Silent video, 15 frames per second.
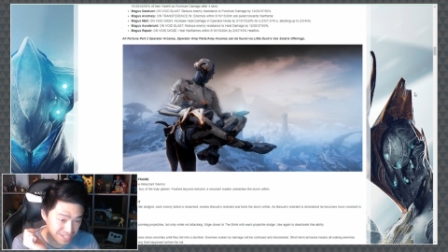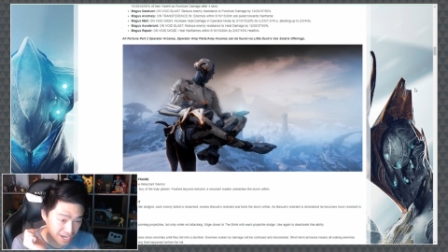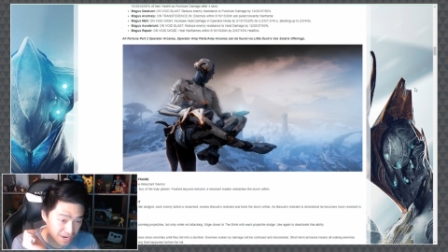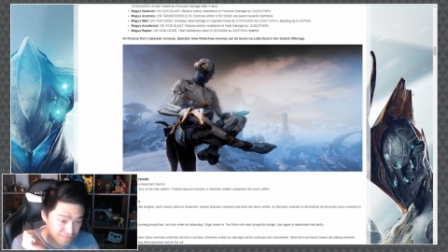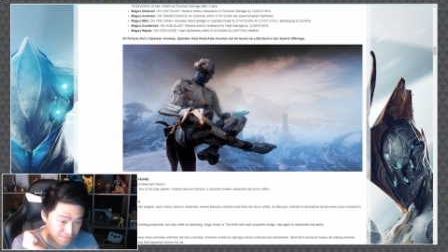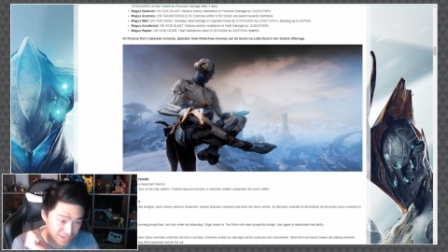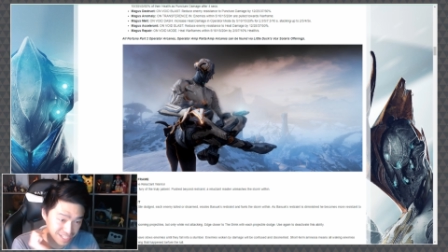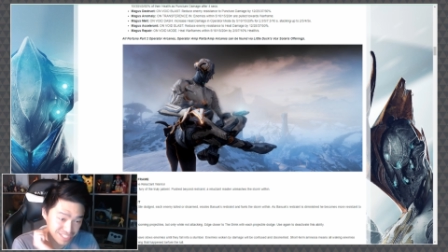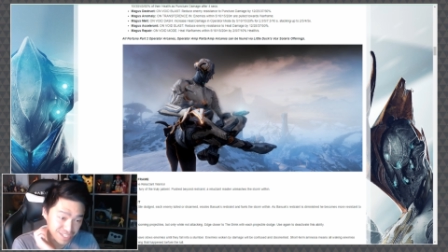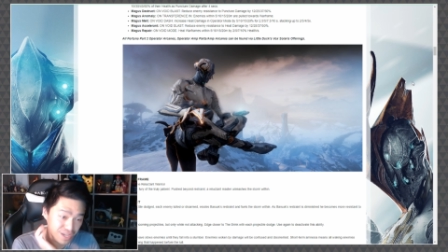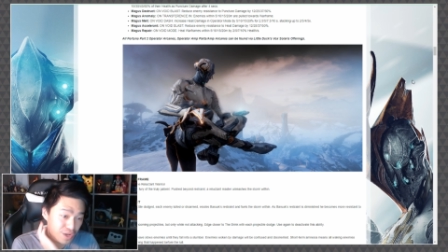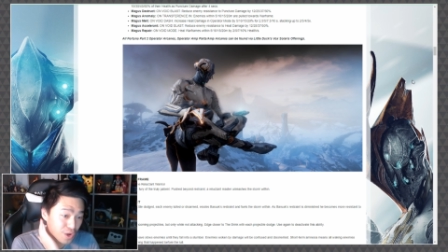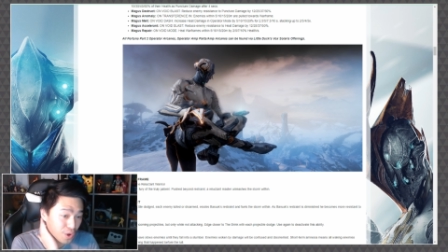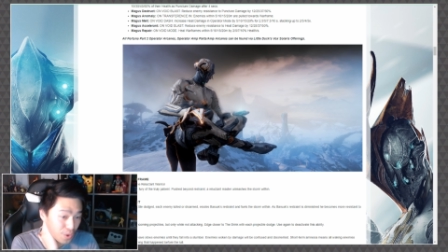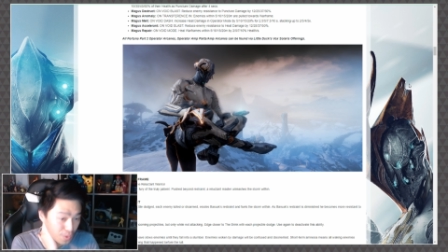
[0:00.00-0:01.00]
offerings
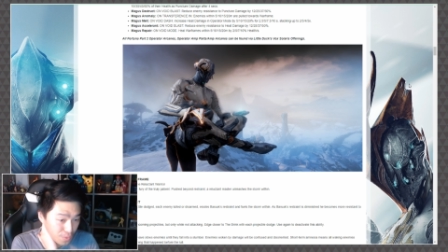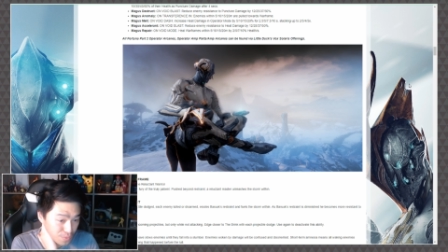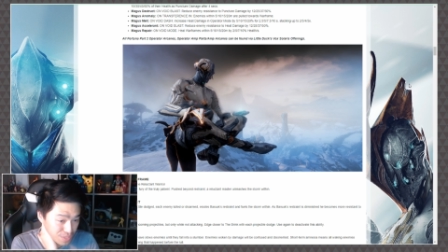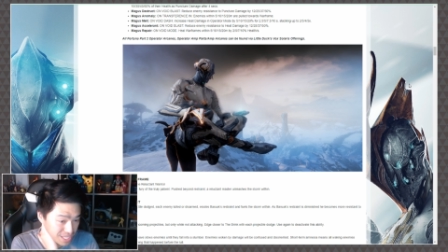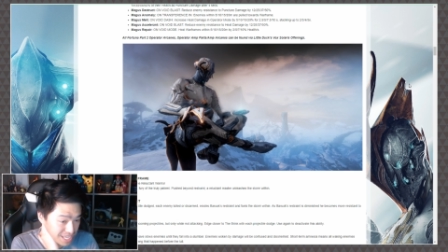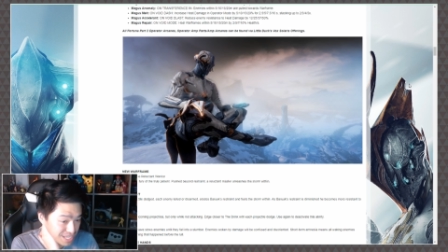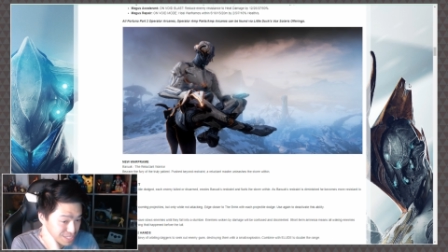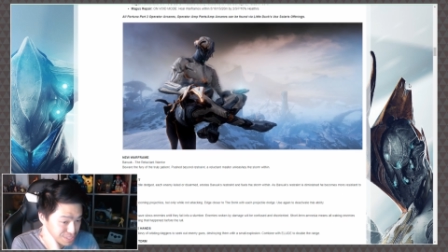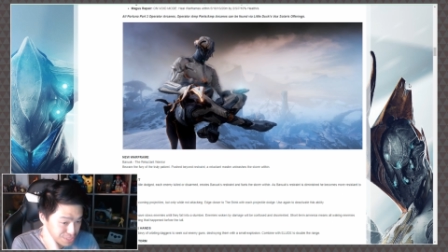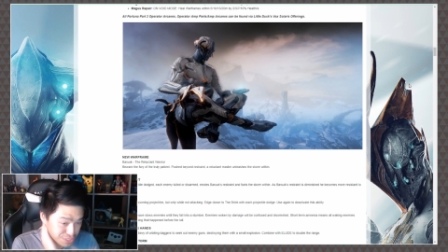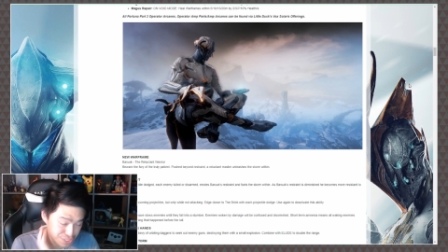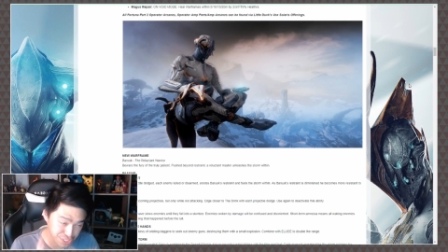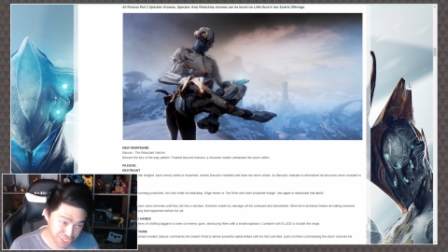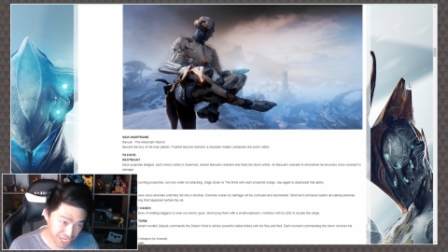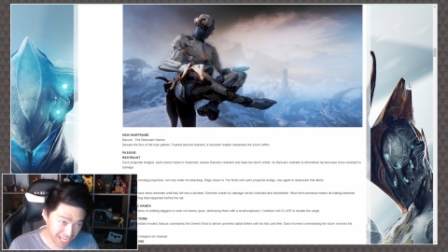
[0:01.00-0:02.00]
Holy
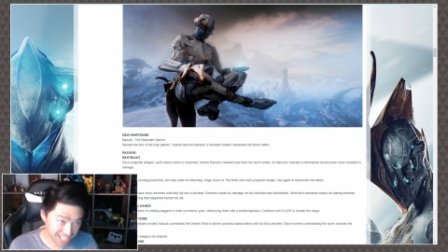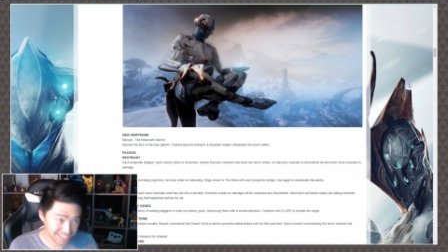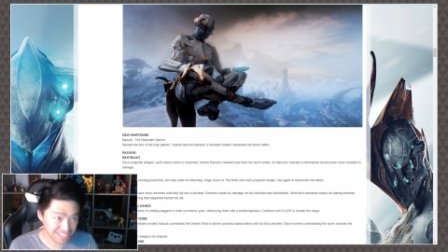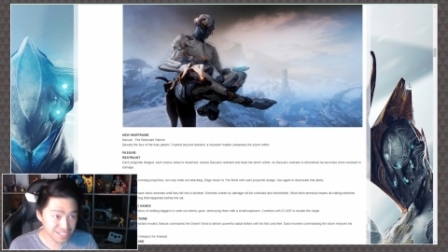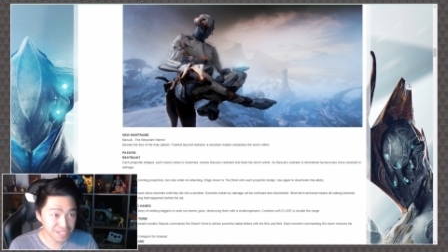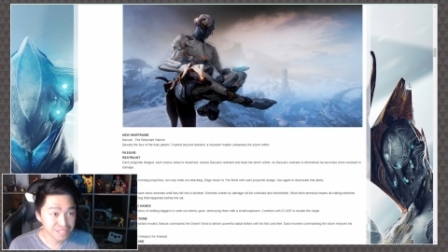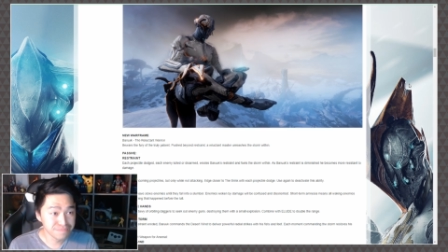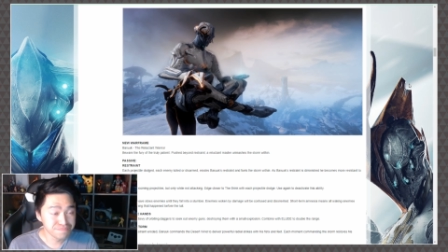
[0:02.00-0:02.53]
shit.